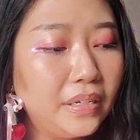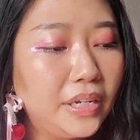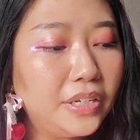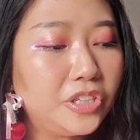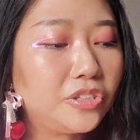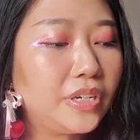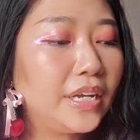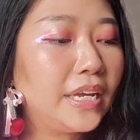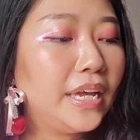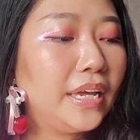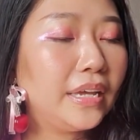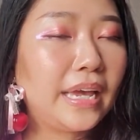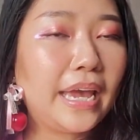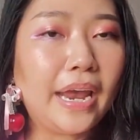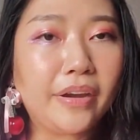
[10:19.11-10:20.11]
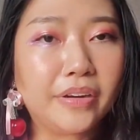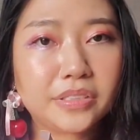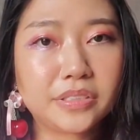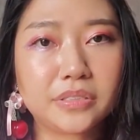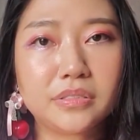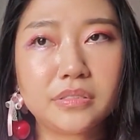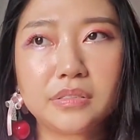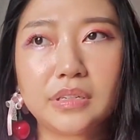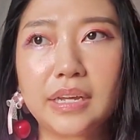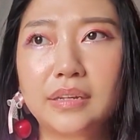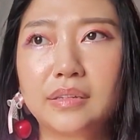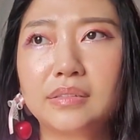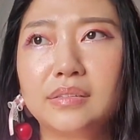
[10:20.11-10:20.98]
intriguing character. Like,